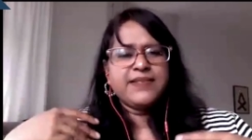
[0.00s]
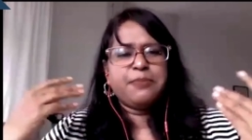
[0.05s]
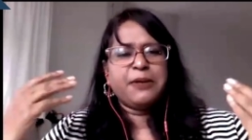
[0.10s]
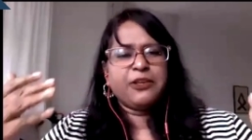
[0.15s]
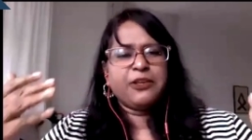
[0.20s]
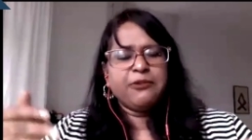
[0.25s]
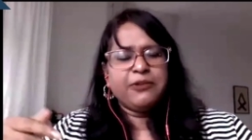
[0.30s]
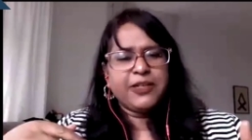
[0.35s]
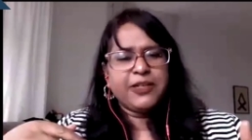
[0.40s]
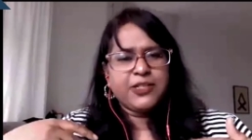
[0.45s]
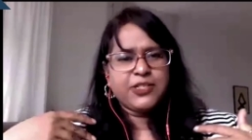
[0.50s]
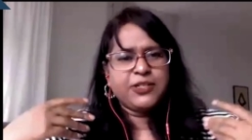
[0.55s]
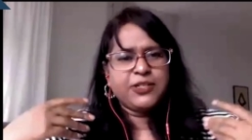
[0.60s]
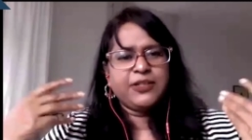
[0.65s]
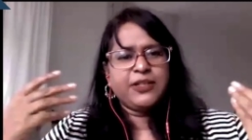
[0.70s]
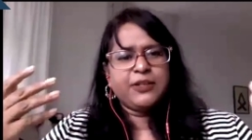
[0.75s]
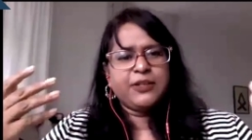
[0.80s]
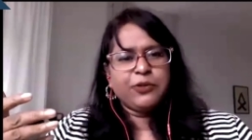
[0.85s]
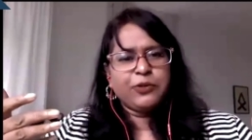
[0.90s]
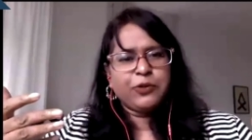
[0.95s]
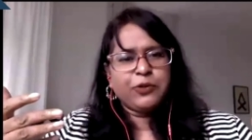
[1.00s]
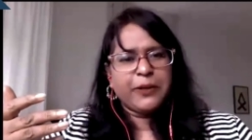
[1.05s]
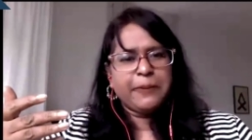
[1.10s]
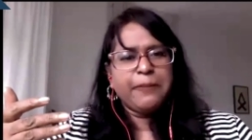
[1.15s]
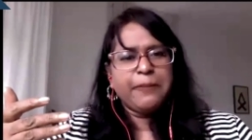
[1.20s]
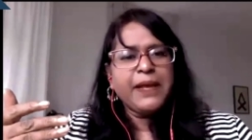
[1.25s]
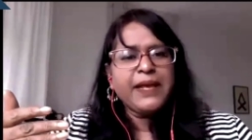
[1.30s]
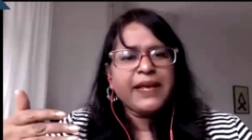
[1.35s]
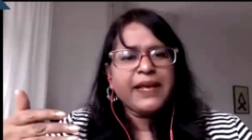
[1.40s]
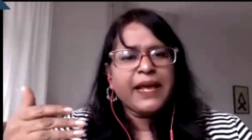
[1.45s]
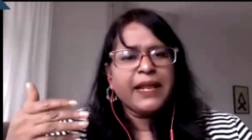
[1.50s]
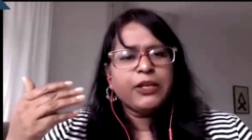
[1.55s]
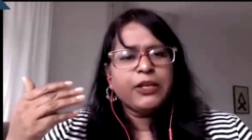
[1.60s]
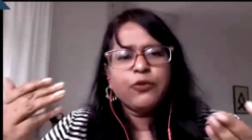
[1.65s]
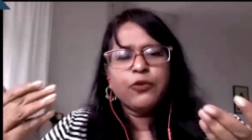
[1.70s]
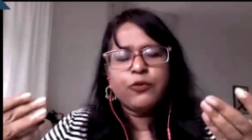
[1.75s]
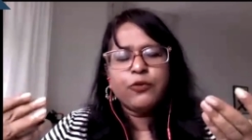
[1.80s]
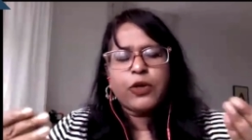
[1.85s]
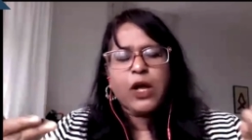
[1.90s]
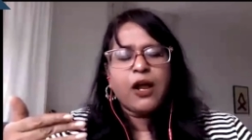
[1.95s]
speculation that you can make and
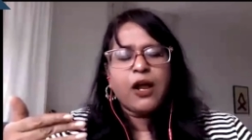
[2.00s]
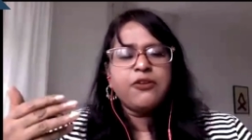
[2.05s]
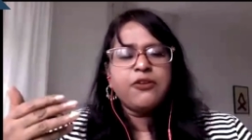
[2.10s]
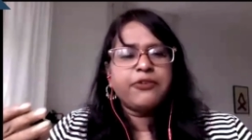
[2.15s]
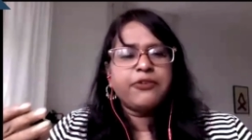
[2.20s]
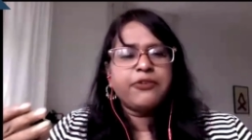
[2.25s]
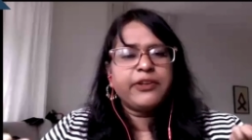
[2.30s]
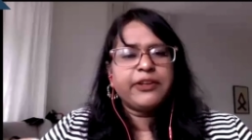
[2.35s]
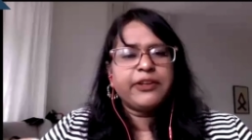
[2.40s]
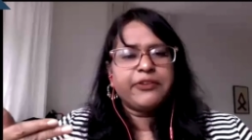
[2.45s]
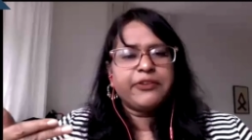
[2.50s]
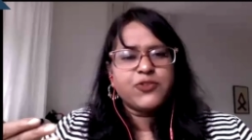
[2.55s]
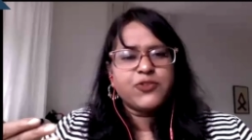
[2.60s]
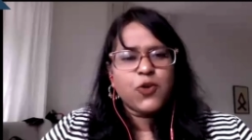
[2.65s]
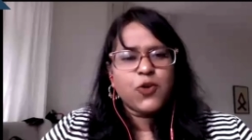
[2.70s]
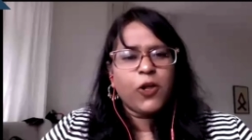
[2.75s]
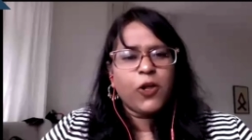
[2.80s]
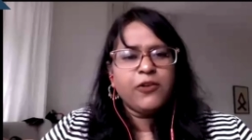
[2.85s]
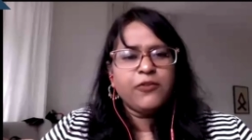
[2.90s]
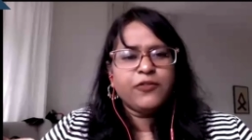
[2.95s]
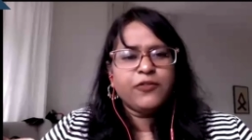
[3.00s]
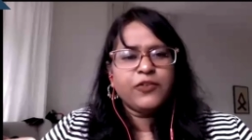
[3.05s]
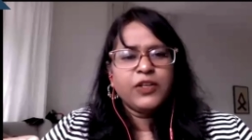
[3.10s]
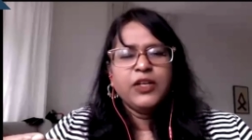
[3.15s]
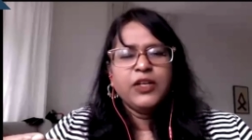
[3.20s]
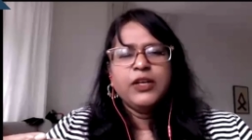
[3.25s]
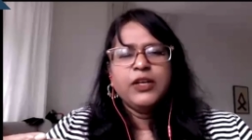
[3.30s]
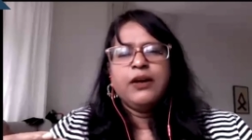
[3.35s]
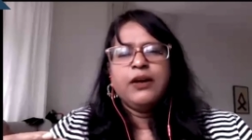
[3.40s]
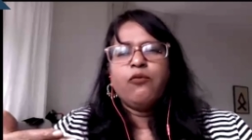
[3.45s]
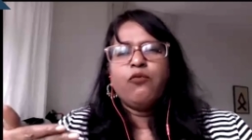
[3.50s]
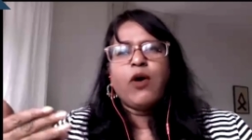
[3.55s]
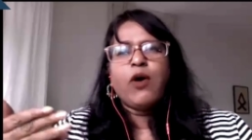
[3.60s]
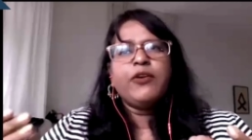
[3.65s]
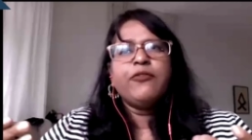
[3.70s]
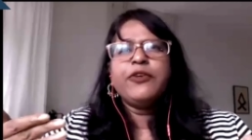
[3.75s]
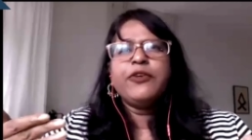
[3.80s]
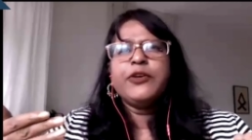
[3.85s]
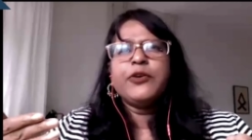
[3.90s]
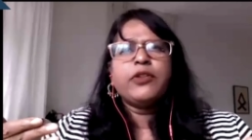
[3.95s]
you can't really resolve
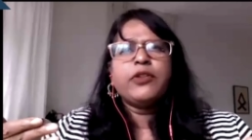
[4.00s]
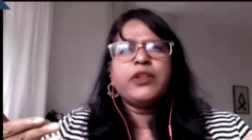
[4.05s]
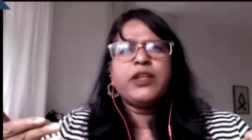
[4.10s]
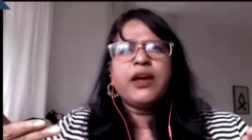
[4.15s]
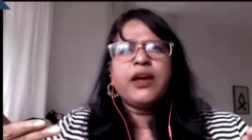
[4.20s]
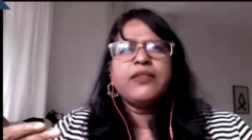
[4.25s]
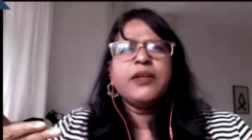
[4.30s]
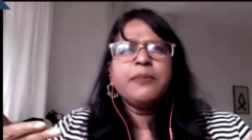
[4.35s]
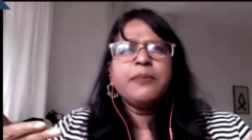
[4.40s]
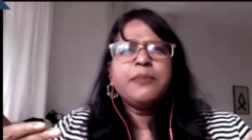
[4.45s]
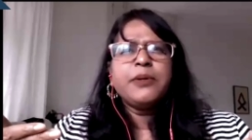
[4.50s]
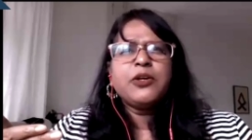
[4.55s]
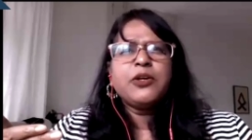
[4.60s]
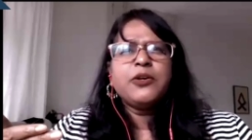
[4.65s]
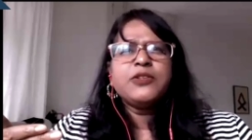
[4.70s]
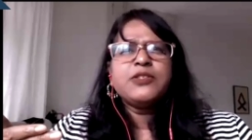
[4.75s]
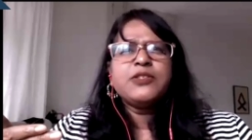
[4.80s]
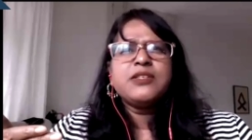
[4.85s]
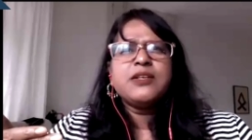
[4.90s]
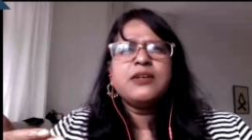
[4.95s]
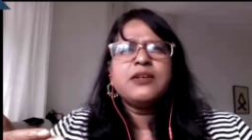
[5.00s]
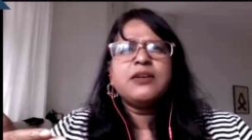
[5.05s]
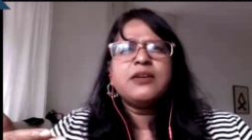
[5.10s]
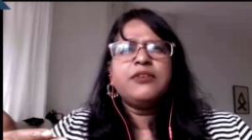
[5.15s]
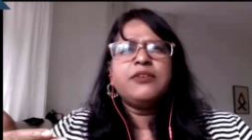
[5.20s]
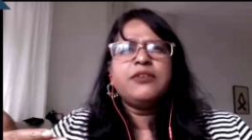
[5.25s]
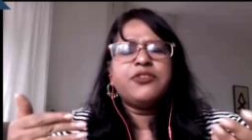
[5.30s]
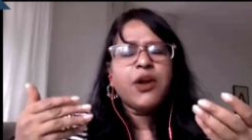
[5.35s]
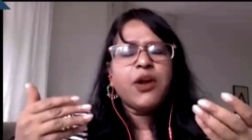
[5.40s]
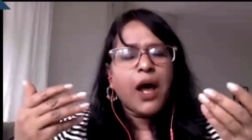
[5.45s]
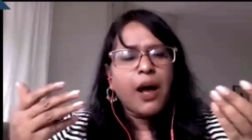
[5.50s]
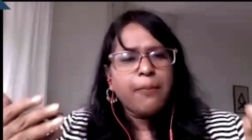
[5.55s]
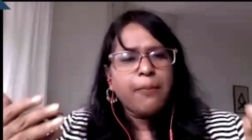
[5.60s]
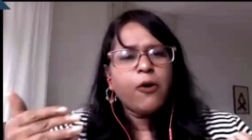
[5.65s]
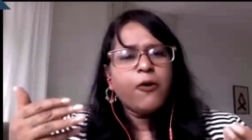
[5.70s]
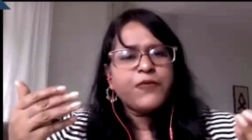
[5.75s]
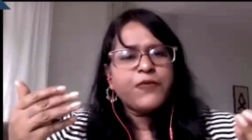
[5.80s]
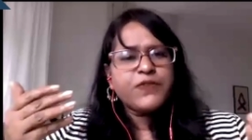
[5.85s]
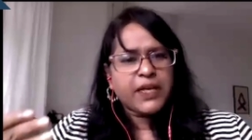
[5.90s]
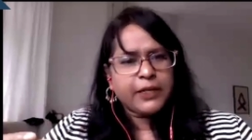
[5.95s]
one way or the other because the
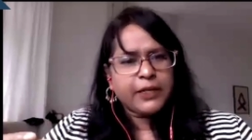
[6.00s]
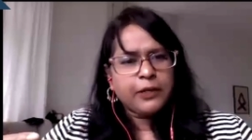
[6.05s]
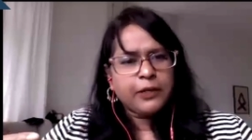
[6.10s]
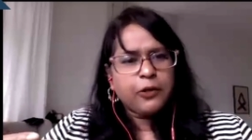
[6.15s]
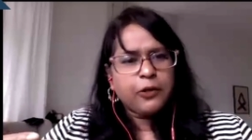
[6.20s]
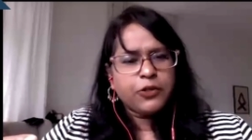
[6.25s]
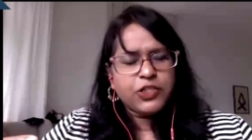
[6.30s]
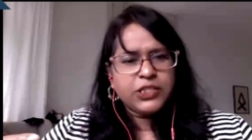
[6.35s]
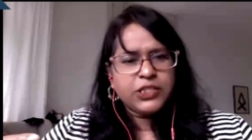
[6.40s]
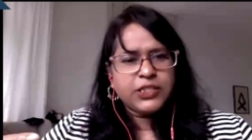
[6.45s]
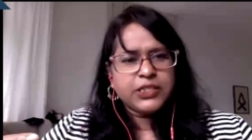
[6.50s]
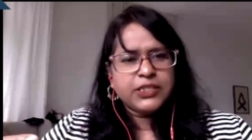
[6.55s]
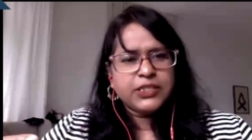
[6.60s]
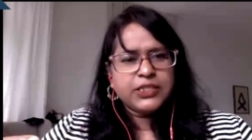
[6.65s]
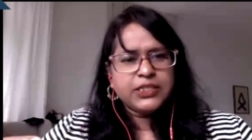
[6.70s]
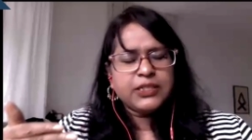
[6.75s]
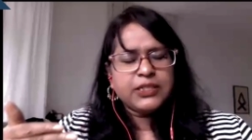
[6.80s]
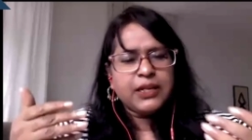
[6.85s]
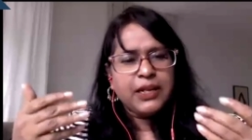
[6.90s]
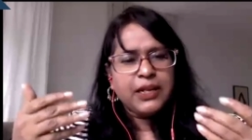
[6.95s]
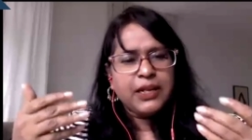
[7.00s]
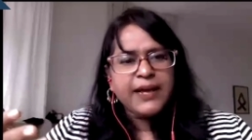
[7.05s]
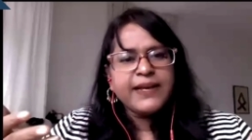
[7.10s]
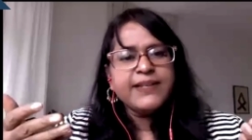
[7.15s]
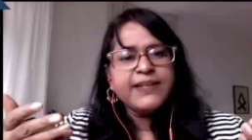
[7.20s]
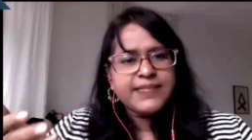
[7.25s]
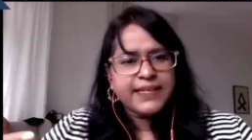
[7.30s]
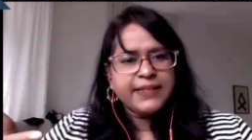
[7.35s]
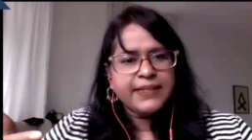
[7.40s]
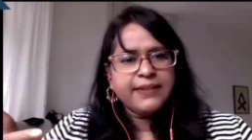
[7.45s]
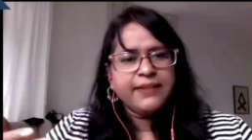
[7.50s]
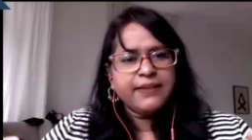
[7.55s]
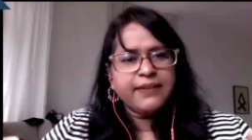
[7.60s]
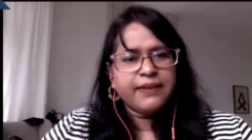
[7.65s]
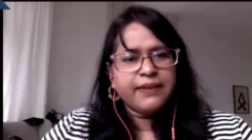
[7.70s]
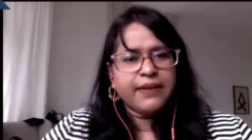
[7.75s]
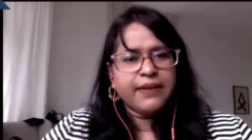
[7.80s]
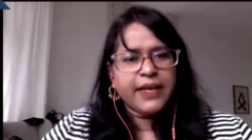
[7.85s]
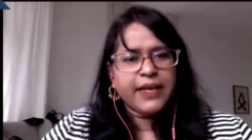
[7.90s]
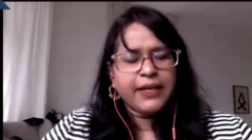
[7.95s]
drama of psychology lies in
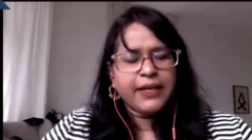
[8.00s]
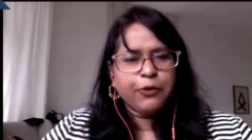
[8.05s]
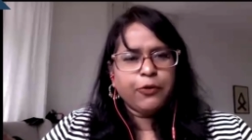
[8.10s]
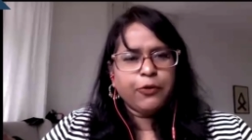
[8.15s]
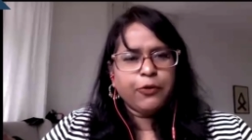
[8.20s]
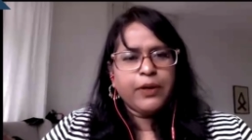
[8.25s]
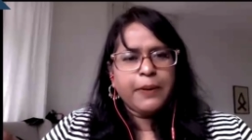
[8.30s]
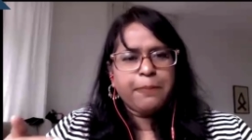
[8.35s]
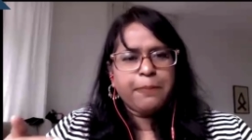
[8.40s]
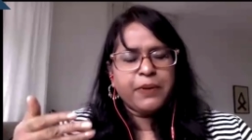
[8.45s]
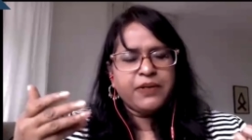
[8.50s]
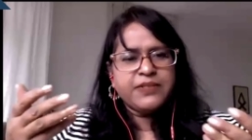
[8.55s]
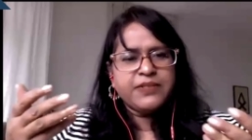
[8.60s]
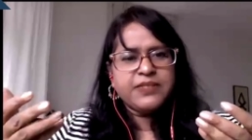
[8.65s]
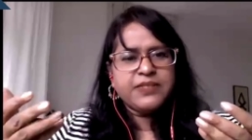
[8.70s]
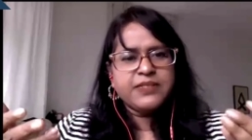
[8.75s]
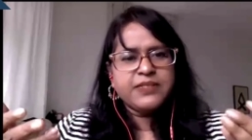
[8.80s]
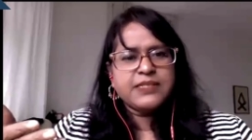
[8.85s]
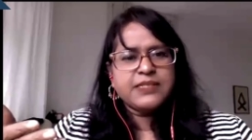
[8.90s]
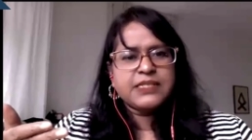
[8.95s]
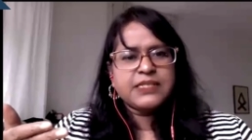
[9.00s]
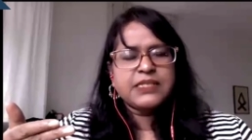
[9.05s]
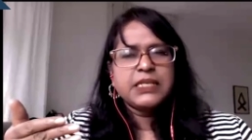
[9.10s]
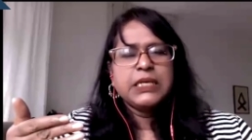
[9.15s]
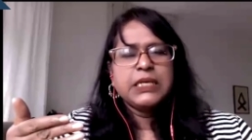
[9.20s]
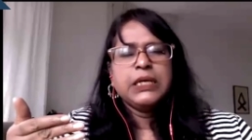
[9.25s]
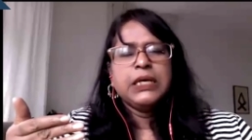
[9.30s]
you know a person's